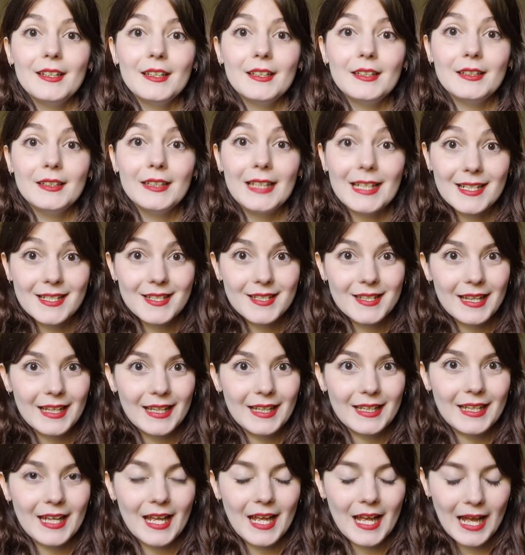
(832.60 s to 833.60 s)
Next
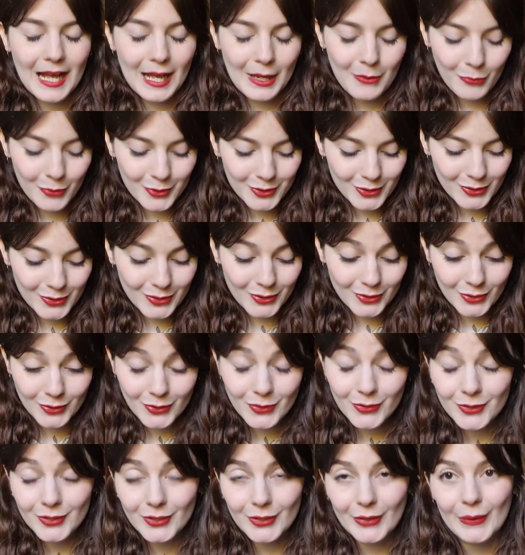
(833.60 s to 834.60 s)
thing I want to
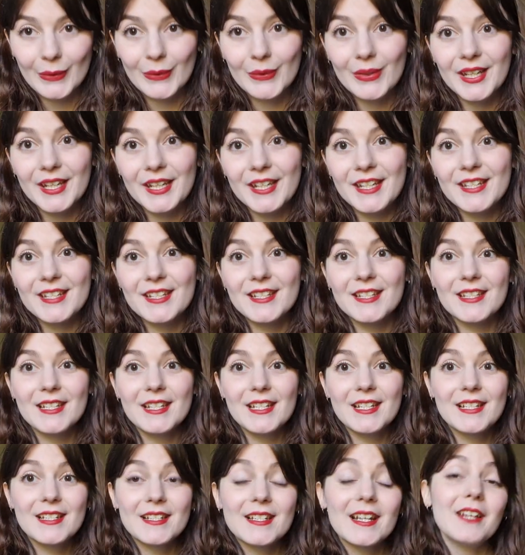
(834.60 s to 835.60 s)
show you is
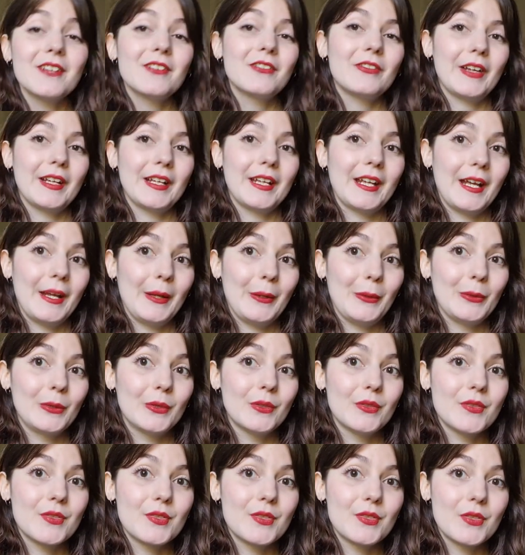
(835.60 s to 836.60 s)
the Sypha
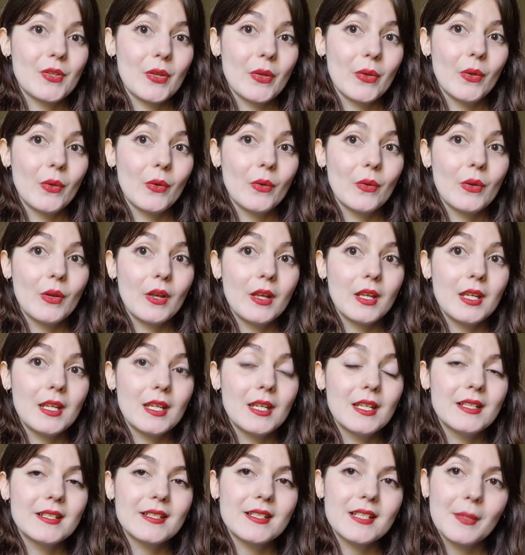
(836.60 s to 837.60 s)
cowl. So
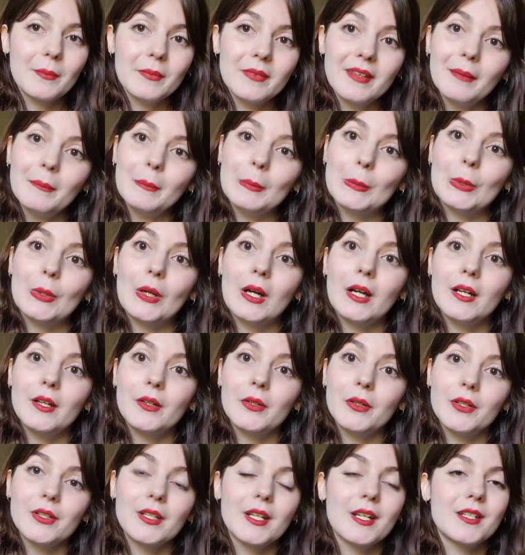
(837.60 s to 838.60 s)
in September, I
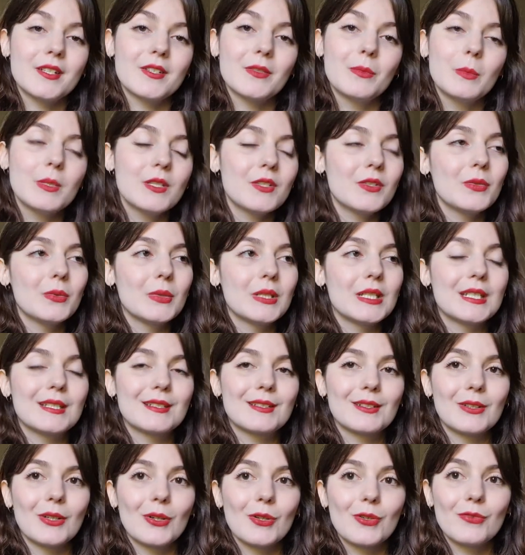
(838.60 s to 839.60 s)
organized a mystery
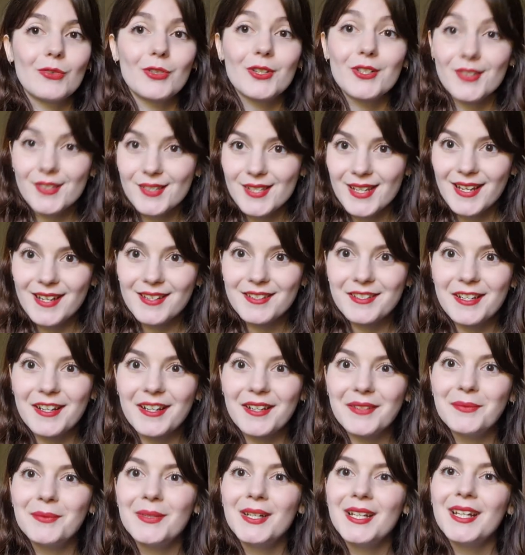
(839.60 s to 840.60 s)
knit along for the second
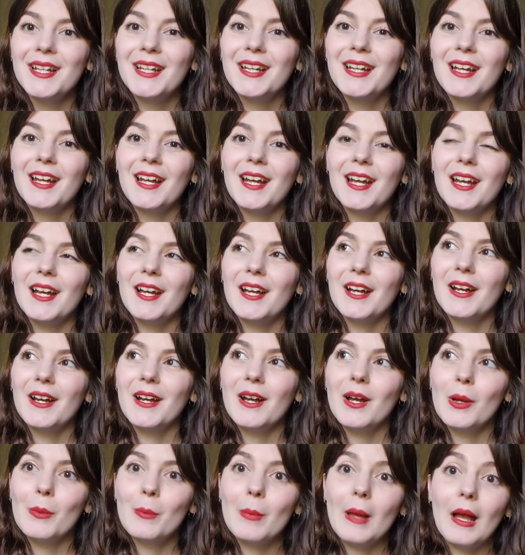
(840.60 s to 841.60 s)
time
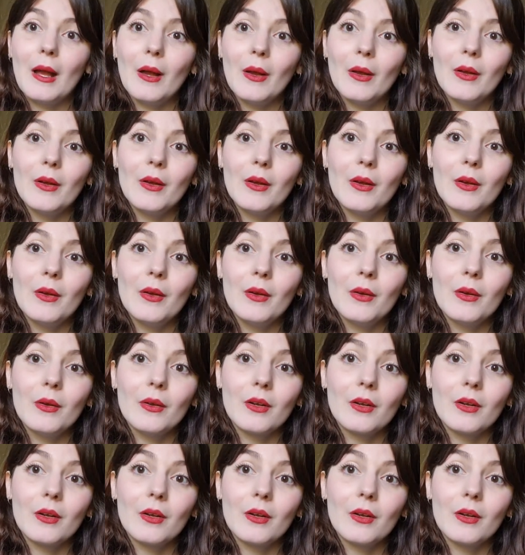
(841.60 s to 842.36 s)
about a